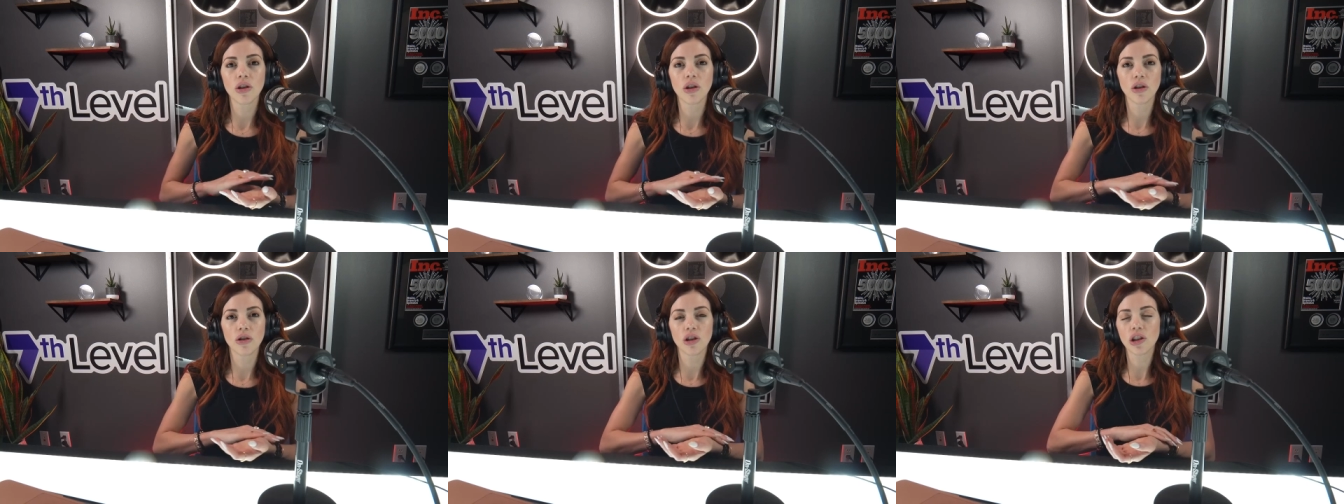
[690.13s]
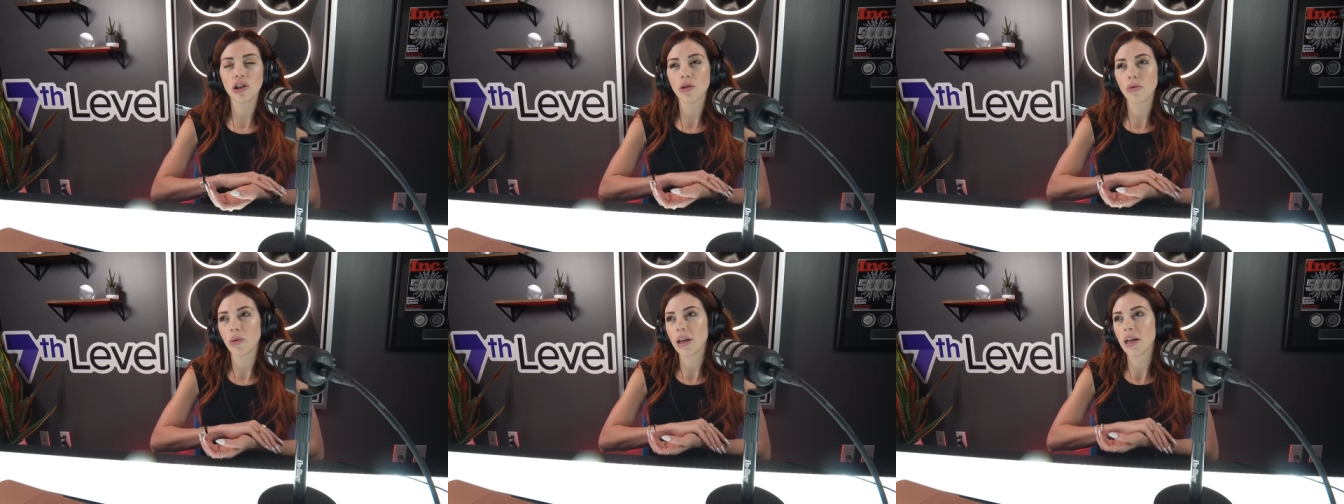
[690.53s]
you know, just
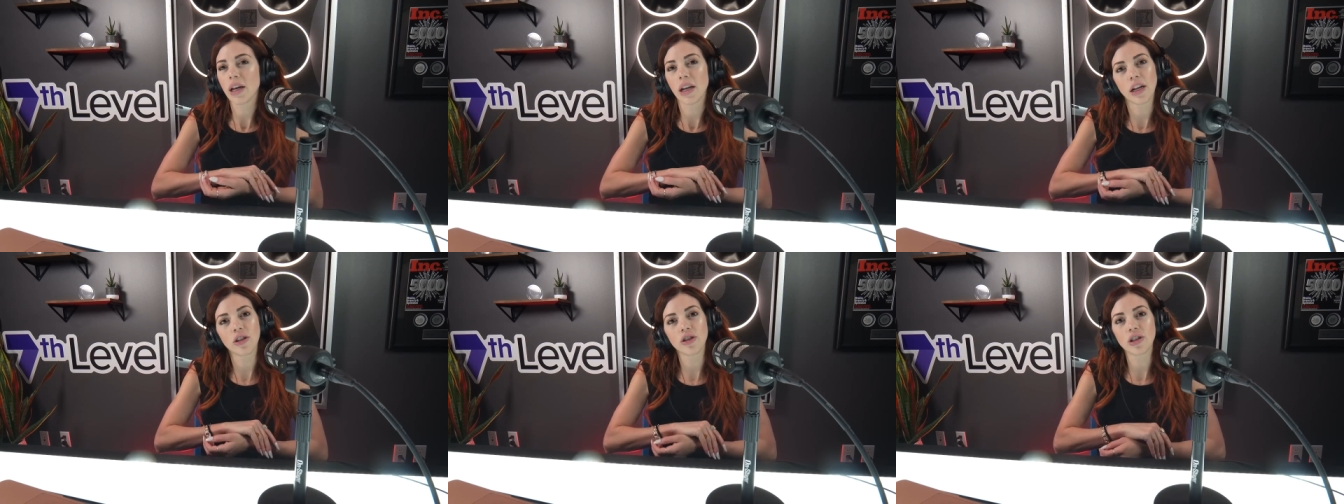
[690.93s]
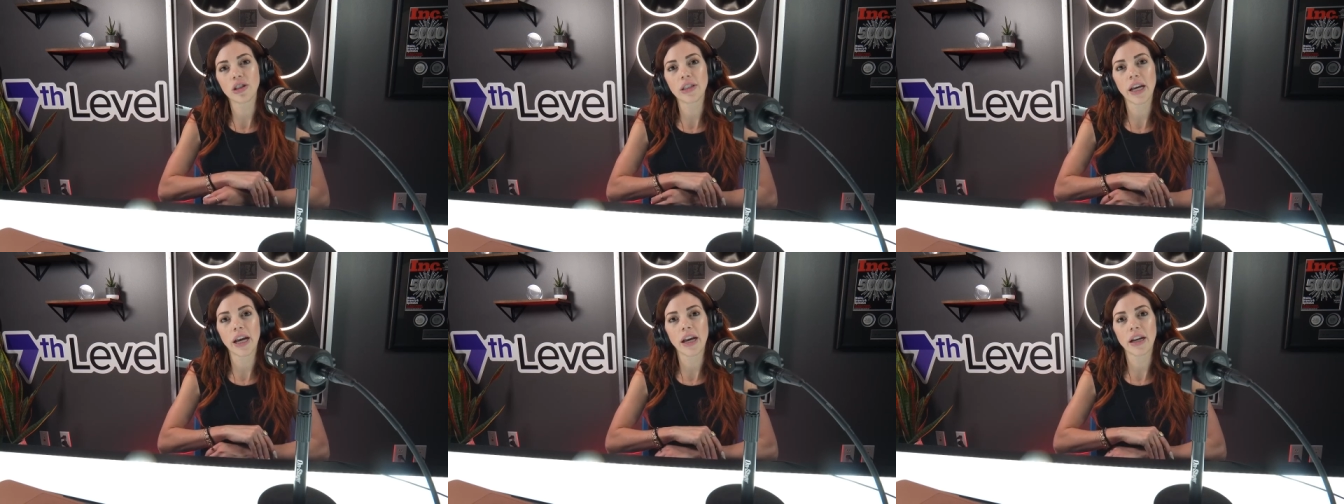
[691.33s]
so we can
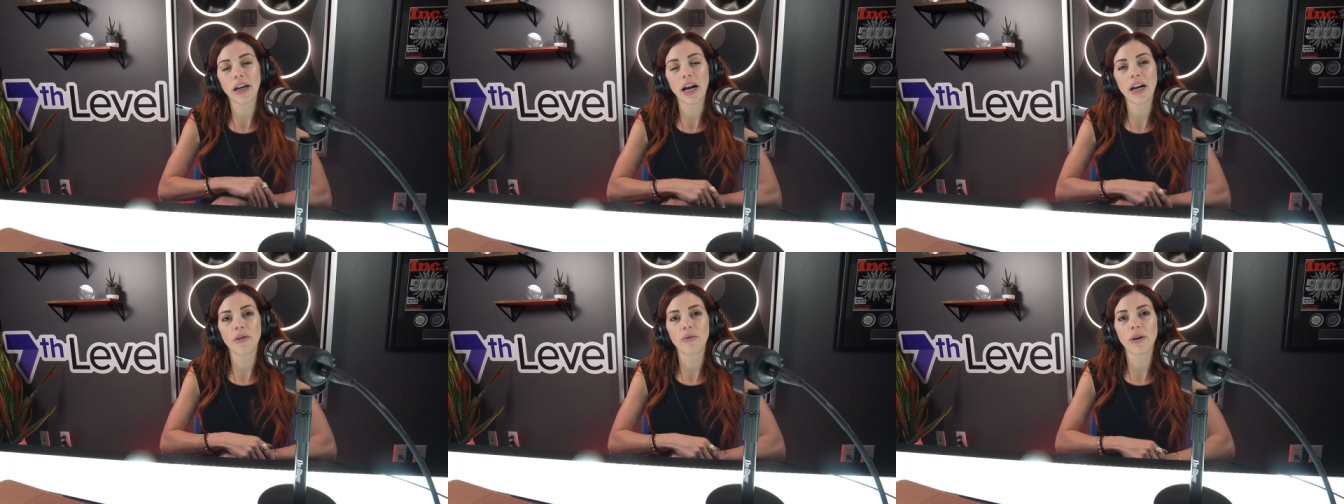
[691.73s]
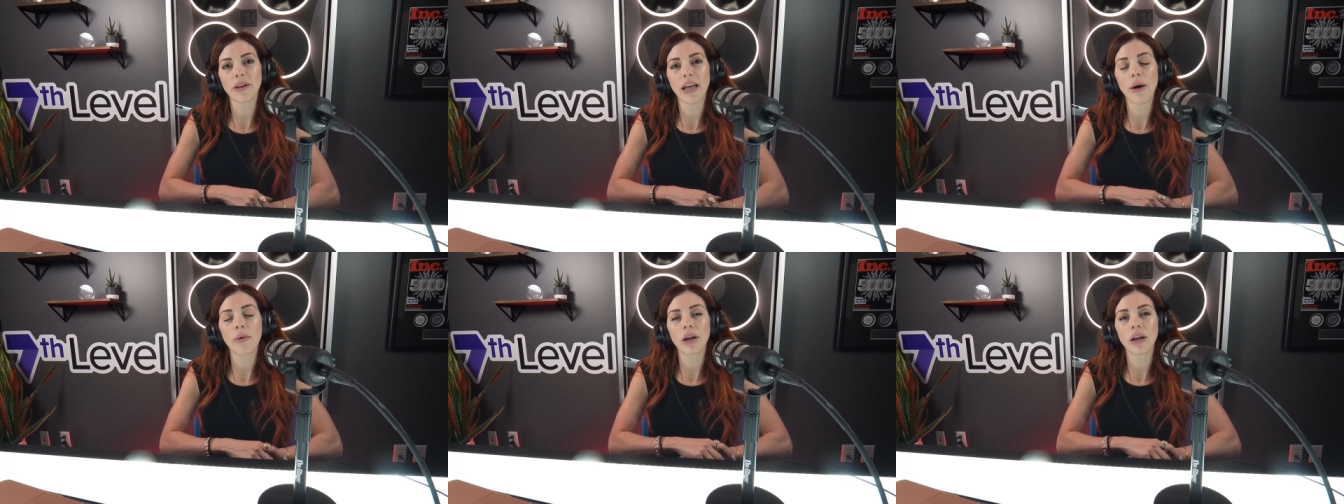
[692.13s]
understand kind of what
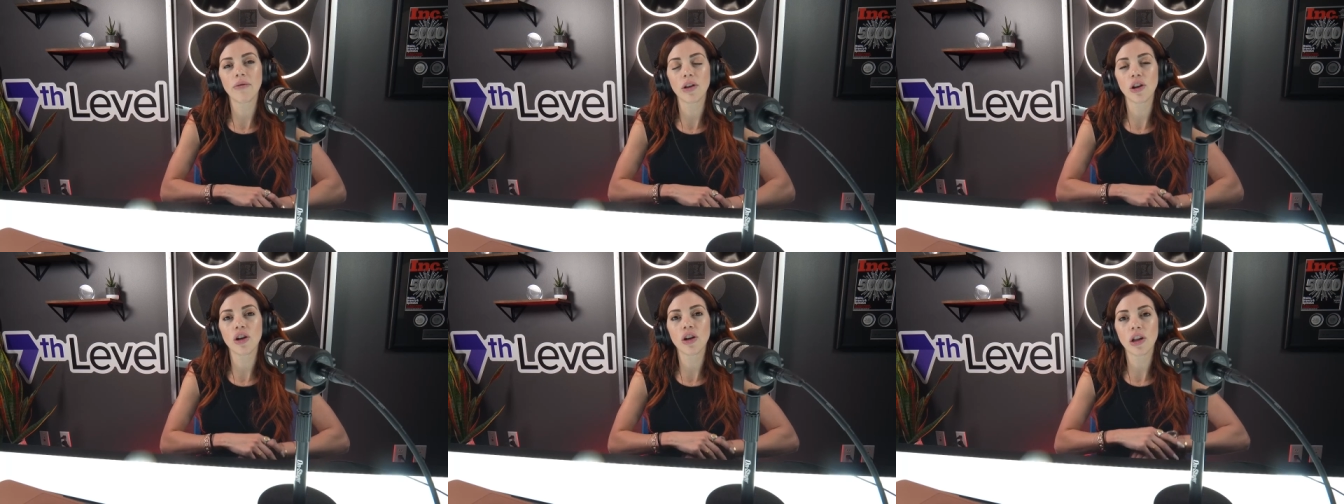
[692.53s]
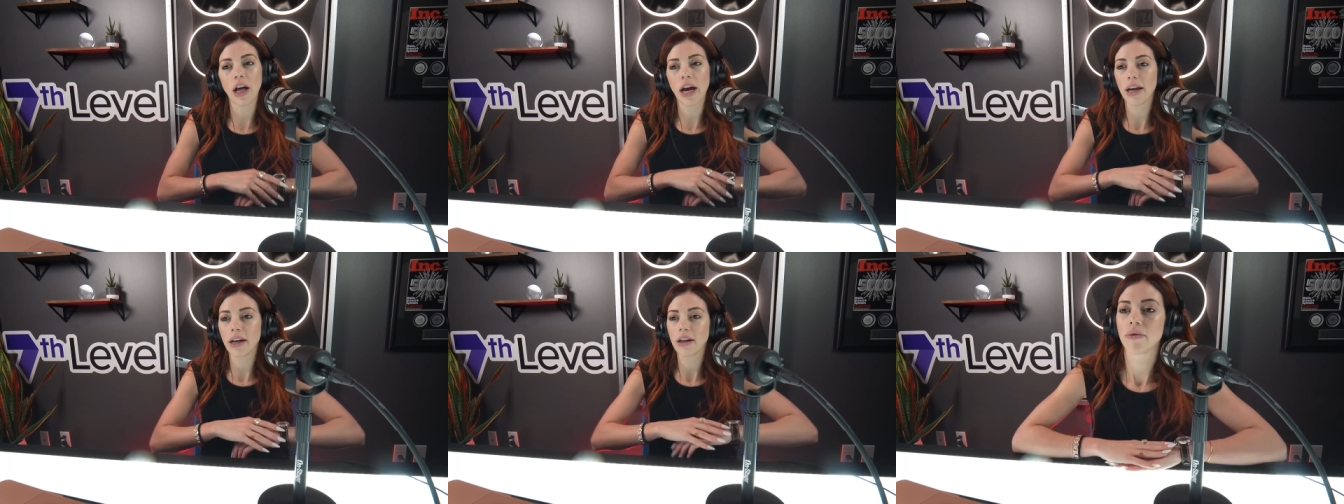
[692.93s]
that would even look like.